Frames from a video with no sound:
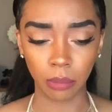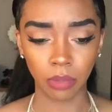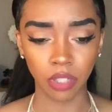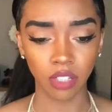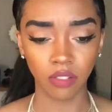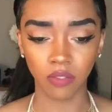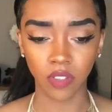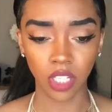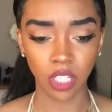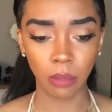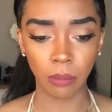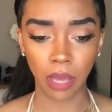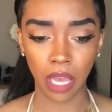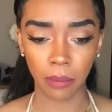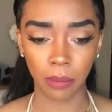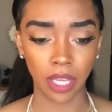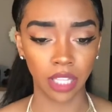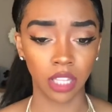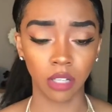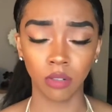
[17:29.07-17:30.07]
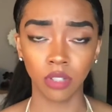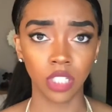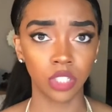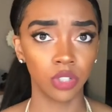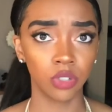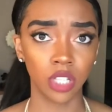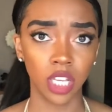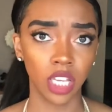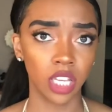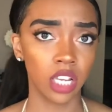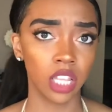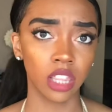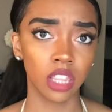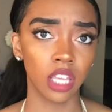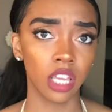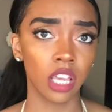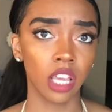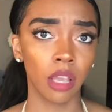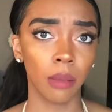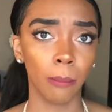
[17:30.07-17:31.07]
convenient backpack. They don't let you take
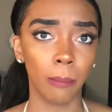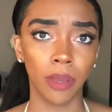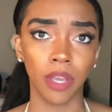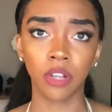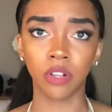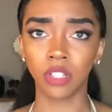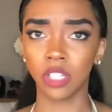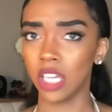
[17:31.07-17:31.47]
anything bigger,